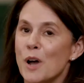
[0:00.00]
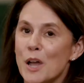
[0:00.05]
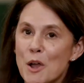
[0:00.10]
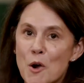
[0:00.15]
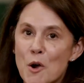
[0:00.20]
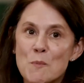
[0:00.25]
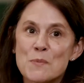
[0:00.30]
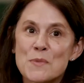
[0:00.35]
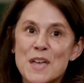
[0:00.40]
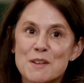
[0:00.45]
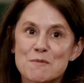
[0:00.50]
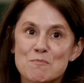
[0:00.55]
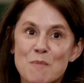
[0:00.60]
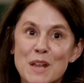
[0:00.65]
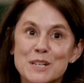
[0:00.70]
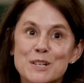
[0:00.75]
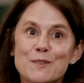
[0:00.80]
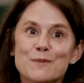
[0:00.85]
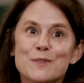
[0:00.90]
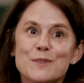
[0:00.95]
I hope that
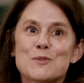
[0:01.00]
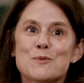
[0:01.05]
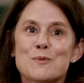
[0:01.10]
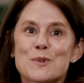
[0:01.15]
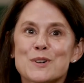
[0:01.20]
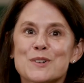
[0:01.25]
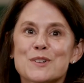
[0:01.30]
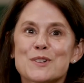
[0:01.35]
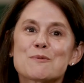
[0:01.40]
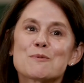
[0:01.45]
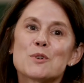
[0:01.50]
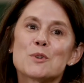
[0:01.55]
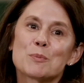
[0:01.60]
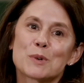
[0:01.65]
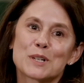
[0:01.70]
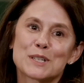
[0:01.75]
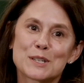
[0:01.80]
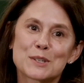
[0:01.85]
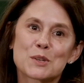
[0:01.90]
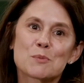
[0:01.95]
many of you will
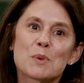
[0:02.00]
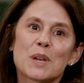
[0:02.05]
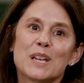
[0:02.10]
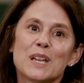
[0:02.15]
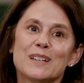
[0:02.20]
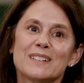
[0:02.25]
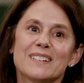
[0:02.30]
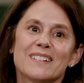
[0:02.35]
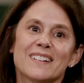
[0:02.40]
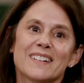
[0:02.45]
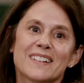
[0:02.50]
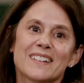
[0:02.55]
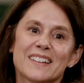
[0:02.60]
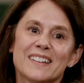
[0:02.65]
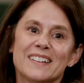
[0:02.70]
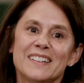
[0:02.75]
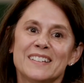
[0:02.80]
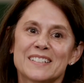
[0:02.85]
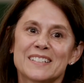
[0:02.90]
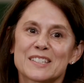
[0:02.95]
participate
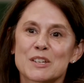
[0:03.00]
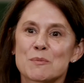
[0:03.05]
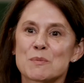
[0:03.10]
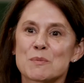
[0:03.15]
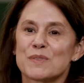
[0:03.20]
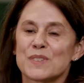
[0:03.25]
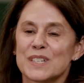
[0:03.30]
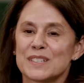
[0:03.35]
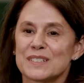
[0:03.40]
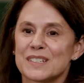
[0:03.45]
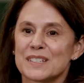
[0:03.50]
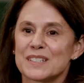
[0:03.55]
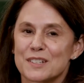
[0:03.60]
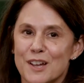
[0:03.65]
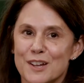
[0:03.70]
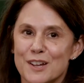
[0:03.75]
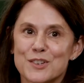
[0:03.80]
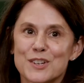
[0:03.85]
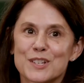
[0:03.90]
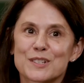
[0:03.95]
in some of these
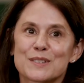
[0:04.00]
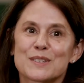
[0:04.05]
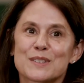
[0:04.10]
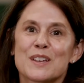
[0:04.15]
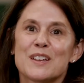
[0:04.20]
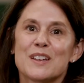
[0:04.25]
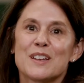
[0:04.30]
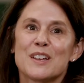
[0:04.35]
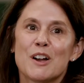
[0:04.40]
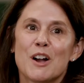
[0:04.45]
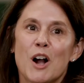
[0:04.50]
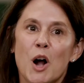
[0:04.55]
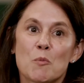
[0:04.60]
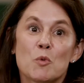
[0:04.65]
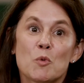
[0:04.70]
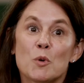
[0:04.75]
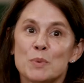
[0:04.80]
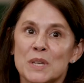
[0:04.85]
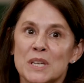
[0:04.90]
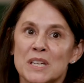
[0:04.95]
discussions.
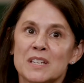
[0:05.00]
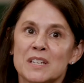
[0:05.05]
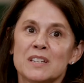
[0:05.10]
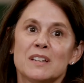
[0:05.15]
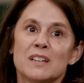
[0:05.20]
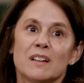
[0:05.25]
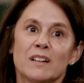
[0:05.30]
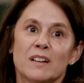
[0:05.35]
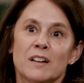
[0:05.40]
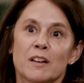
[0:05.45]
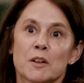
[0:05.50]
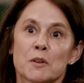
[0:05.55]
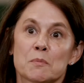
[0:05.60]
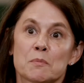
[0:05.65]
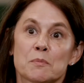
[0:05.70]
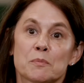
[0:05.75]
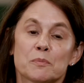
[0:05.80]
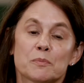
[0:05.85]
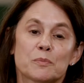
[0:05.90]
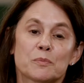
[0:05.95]
We'll be
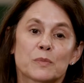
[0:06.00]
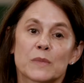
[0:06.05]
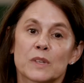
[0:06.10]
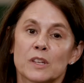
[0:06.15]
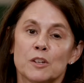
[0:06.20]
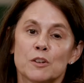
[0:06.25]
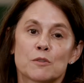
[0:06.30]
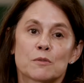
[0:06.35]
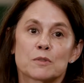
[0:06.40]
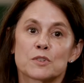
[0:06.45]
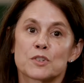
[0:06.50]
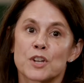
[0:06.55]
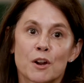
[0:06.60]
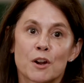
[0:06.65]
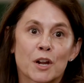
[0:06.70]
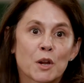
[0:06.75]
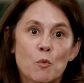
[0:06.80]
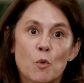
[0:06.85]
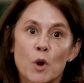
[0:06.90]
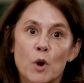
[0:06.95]

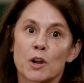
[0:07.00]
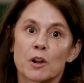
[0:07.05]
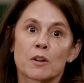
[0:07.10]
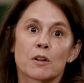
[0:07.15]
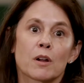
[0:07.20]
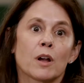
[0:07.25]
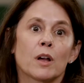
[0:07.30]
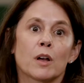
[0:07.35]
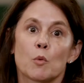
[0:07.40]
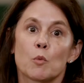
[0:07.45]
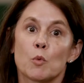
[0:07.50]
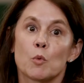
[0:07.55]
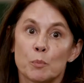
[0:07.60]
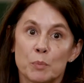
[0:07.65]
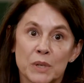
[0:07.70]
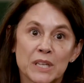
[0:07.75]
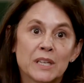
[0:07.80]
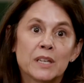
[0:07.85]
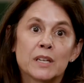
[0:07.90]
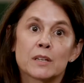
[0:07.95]
sharing where we'll
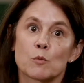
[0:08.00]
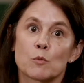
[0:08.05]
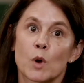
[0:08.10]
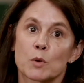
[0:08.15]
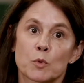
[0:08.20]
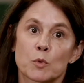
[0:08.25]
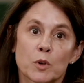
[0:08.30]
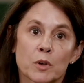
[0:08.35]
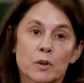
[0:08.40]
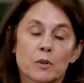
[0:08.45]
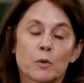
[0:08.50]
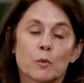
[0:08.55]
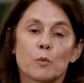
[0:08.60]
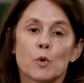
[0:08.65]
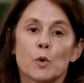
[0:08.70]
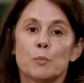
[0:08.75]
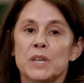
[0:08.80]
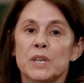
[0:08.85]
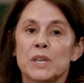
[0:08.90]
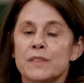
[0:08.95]
be and when we'll
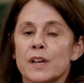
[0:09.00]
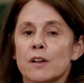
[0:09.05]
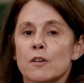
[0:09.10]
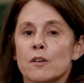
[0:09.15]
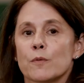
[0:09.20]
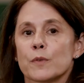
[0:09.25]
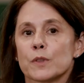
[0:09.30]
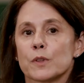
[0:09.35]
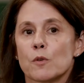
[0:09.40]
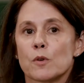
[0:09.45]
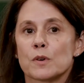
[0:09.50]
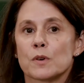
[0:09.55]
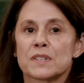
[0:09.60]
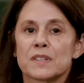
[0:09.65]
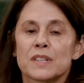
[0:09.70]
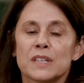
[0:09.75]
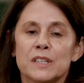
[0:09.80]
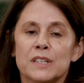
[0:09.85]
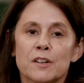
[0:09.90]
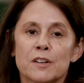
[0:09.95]
be there over the course of
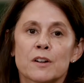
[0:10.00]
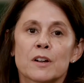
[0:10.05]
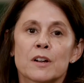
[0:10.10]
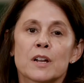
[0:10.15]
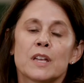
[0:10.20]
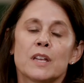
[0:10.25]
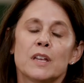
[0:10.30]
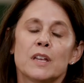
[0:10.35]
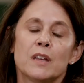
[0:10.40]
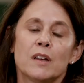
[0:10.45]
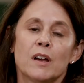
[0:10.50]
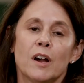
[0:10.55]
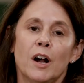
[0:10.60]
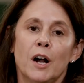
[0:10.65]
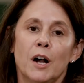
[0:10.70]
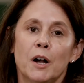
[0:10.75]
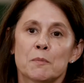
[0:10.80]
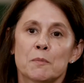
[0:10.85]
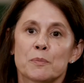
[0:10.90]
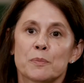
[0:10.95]
the year.
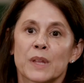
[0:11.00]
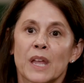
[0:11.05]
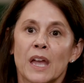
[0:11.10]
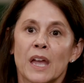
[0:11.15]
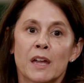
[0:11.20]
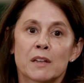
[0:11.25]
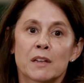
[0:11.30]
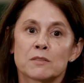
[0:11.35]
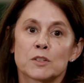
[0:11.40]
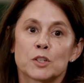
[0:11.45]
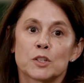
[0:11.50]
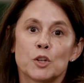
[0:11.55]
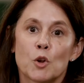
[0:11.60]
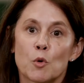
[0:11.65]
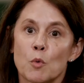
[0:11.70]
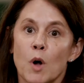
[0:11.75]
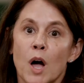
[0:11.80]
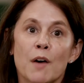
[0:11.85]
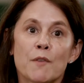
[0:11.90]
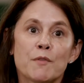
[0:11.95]
And
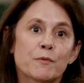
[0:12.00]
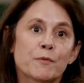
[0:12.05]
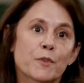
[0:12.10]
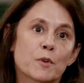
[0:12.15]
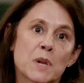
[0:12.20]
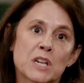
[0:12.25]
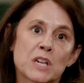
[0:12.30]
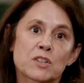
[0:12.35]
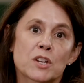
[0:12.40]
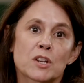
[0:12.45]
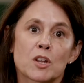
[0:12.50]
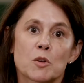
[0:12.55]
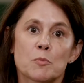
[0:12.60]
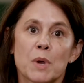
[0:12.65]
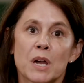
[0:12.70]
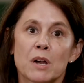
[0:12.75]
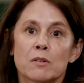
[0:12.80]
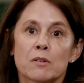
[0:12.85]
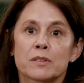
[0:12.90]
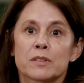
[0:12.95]
we'll have information
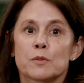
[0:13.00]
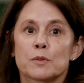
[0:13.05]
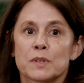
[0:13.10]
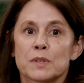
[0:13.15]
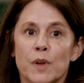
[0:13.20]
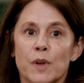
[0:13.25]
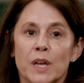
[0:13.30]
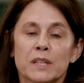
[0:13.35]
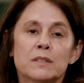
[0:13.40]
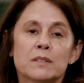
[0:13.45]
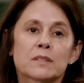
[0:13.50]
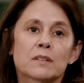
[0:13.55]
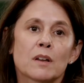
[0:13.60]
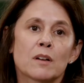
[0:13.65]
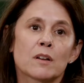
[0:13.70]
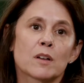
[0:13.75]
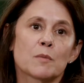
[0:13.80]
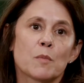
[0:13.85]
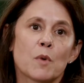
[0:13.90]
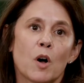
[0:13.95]
about those events
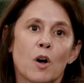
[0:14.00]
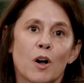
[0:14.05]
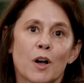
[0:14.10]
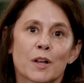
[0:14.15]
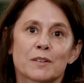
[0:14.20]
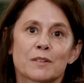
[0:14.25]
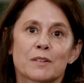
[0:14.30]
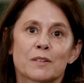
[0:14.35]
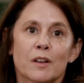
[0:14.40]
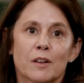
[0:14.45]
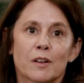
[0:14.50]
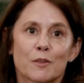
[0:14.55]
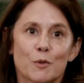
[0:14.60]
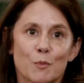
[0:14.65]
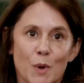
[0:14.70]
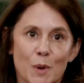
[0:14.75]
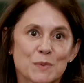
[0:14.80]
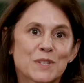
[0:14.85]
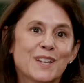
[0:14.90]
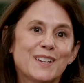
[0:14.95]
on the
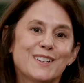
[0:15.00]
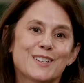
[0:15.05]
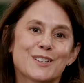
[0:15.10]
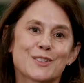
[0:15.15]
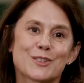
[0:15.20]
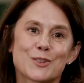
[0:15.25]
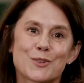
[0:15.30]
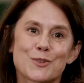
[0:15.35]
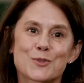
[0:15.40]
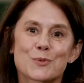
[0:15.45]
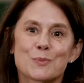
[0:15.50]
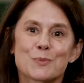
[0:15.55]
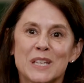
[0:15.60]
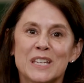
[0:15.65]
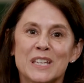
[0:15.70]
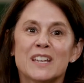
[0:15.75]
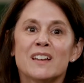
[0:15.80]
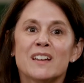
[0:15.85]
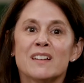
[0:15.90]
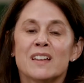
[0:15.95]
website and social
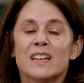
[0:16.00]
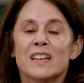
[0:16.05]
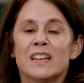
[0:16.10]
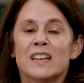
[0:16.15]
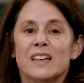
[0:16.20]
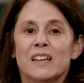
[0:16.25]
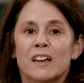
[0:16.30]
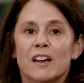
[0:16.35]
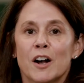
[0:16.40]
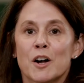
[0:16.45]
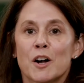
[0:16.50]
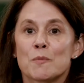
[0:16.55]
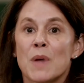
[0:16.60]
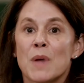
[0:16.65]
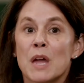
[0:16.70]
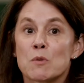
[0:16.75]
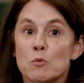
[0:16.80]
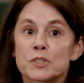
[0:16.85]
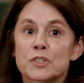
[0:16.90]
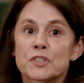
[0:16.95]
media.
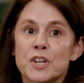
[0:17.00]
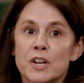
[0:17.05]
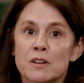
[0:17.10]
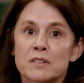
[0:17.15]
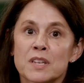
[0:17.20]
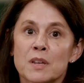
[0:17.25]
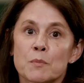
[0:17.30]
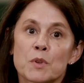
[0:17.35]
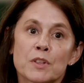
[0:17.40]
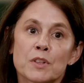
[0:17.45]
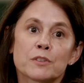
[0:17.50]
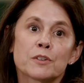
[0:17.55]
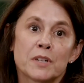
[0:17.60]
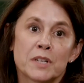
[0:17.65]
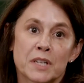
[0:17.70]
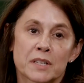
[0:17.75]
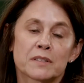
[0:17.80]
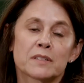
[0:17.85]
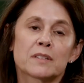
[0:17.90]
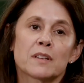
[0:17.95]
And we'll share some of the
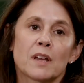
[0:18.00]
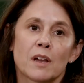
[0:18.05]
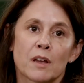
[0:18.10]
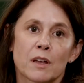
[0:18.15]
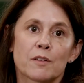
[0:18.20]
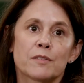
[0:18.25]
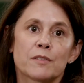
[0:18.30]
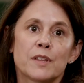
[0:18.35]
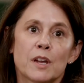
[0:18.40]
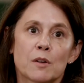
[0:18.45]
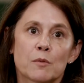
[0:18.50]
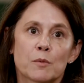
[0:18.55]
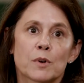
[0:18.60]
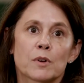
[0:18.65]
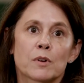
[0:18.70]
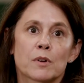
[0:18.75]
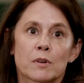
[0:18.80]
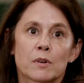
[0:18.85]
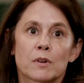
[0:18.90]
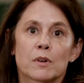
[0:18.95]
learnings that
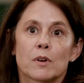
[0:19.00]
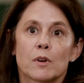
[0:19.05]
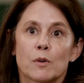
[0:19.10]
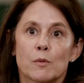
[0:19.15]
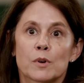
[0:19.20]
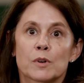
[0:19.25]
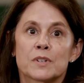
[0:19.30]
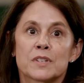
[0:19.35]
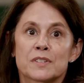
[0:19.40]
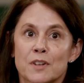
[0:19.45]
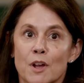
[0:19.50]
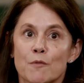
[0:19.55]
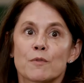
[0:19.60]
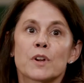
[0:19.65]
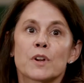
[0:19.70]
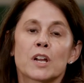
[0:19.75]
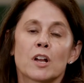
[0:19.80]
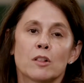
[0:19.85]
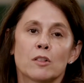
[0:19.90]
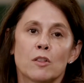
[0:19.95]
we're
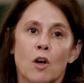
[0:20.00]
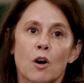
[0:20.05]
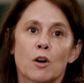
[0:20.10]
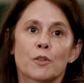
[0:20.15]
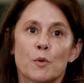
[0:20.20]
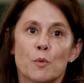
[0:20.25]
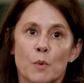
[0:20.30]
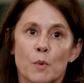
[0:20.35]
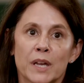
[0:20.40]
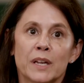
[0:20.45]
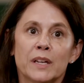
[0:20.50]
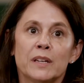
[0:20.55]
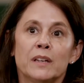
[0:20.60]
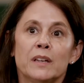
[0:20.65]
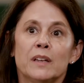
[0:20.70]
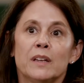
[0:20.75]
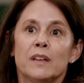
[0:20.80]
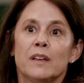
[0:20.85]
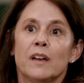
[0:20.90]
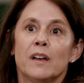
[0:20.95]
discovering along the way,
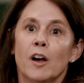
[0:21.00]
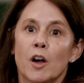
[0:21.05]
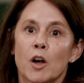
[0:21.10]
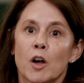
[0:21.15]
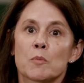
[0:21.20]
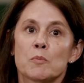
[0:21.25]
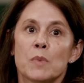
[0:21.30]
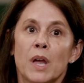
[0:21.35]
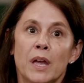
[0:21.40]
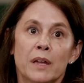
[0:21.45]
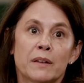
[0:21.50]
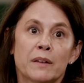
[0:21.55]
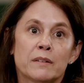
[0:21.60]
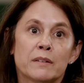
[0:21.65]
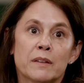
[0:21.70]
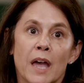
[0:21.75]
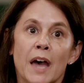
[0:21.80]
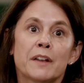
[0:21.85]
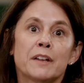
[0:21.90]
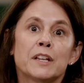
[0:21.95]
and
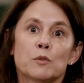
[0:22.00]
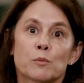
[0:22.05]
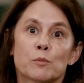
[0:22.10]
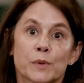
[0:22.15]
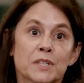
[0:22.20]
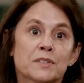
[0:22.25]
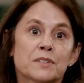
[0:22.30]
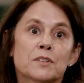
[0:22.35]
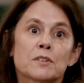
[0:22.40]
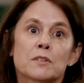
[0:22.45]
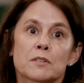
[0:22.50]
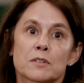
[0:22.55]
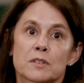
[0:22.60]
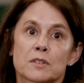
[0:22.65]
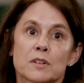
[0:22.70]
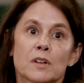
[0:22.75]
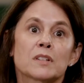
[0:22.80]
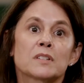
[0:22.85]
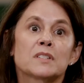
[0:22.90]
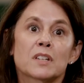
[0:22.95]
adding research
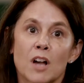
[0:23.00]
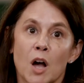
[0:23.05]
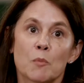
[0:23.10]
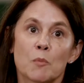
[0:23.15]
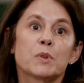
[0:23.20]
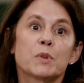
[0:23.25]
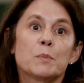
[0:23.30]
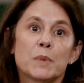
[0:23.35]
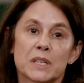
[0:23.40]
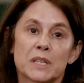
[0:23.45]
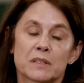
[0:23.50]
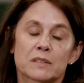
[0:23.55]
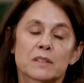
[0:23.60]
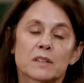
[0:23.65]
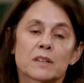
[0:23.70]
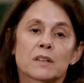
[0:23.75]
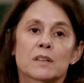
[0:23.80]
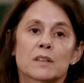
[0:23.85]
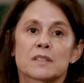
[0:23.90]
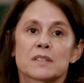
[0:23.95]
to complement
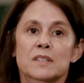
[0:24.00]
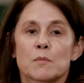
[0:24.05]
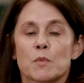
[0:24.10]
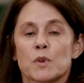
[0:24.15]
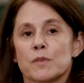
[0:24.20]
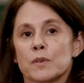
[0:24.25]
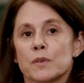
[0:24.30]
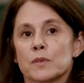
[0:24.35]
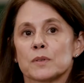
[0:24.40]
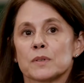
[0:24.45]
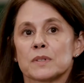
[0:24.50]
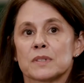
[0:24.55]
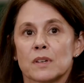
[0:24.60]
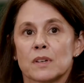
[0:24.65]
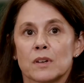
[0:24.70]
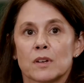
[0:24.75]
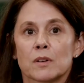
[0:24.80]
some of those